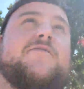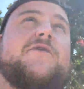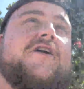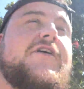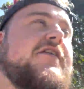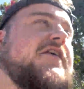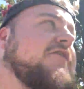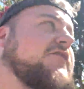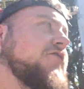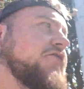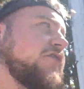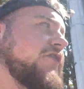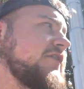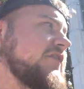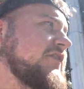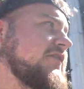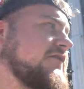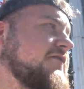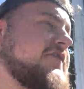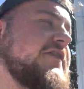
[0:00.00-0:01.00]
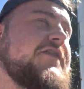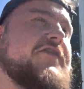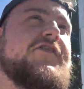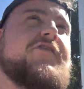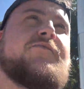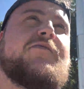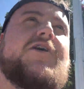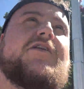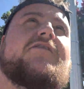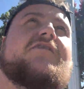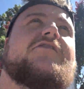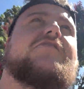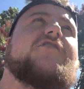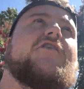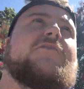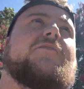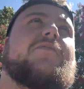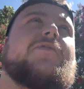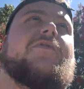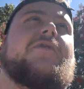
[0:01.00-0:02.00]
because I thought he did such a splendid
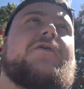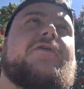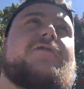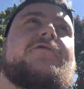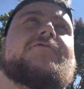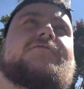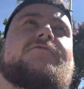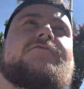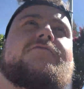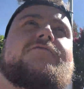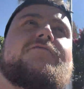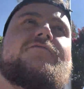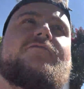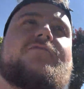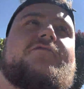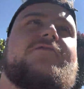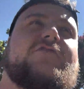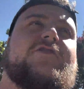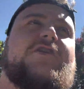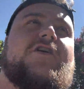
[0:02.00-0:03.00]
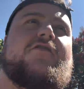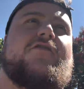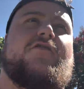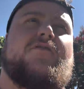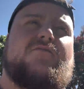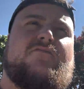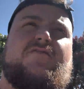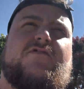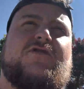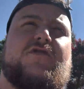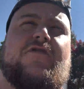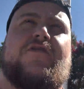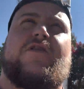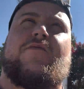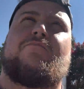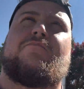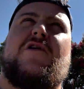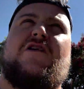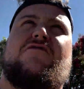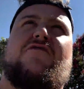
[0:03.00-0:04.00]
job, you know, from sort of
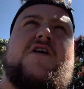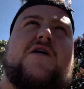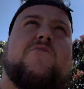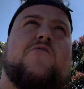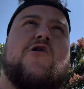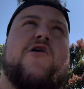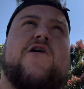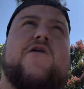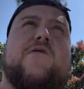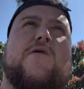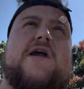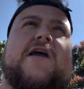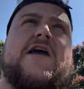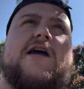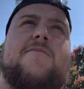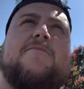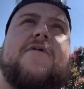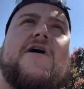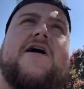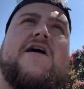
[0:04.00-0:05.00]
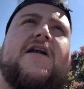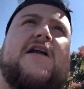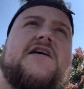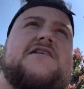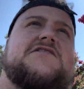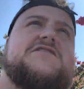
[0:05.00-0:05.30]
mid-February when he came back last